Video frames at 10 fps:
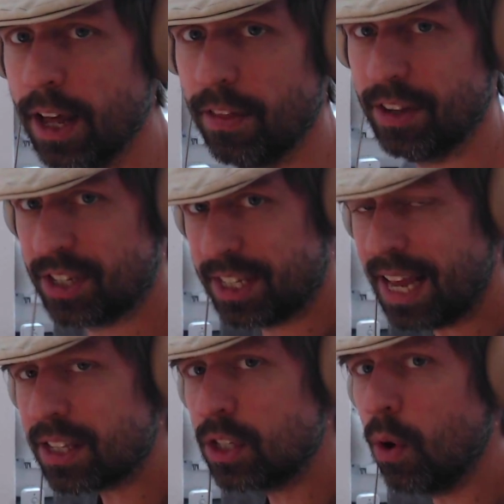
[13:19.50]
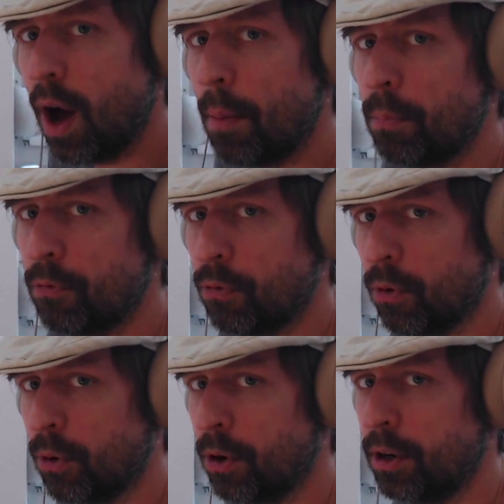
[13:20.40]
that sets you up
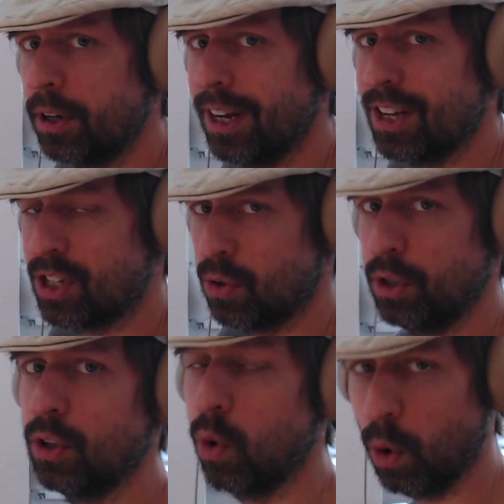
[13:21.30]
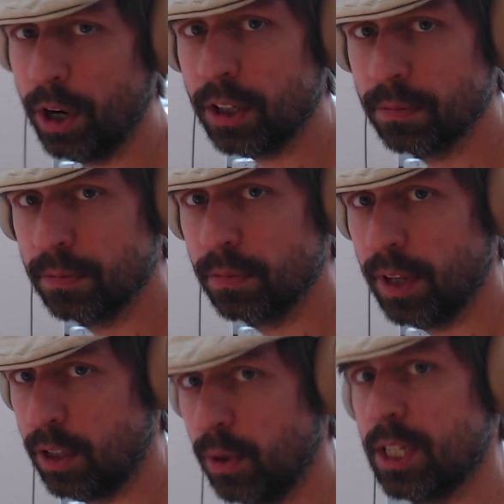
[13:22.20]
for a certain chord
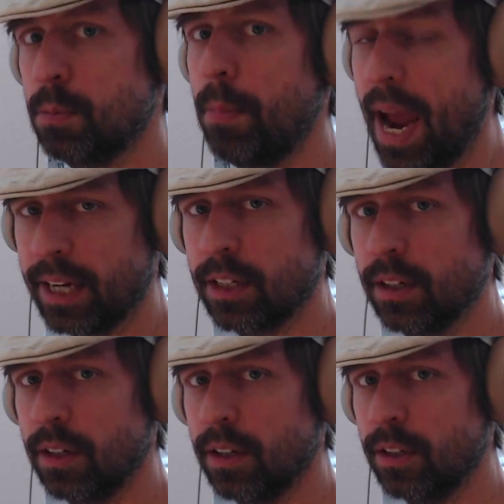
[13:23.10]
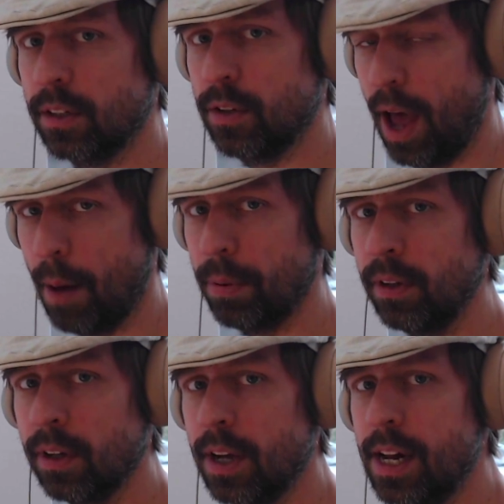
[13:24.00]
that you expect to
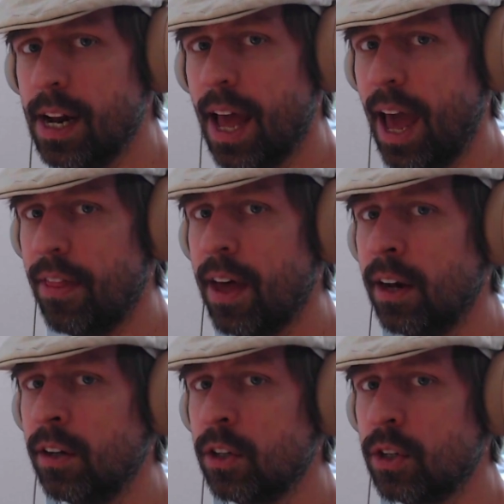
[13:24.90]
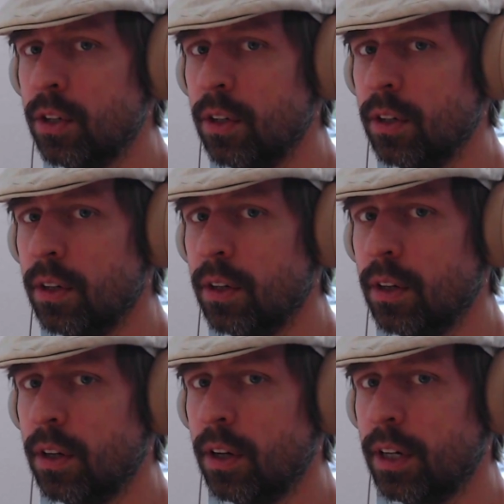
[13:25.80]
happen, and then
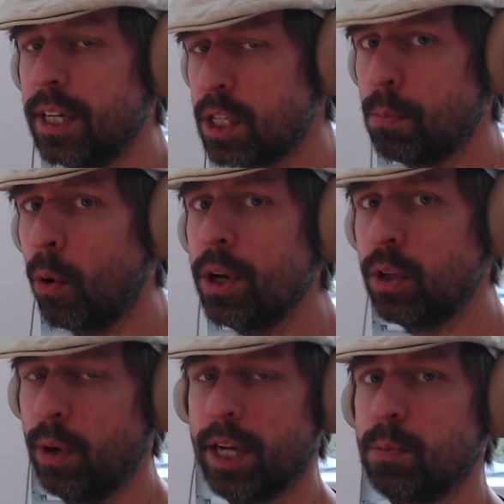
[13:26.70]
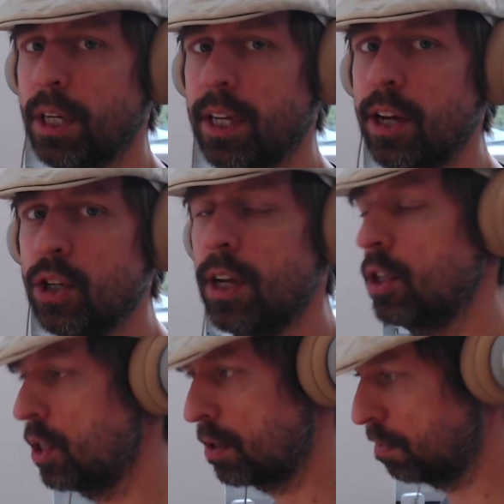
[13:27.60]
disappoint your expectation and
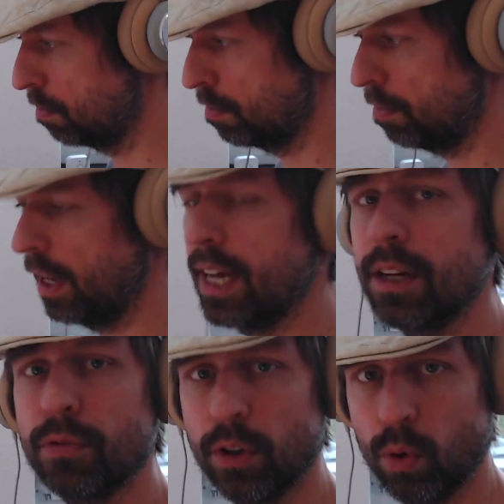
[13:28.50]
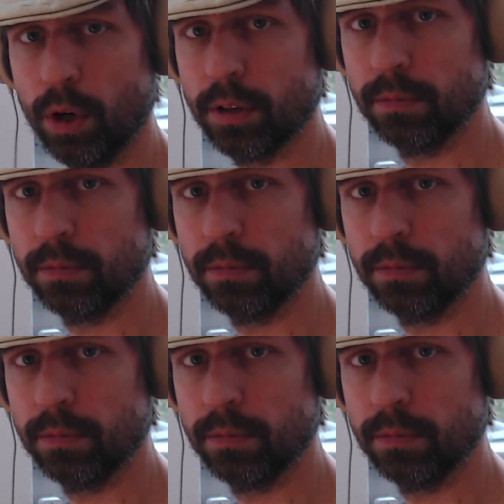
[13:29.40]
just play a different chord.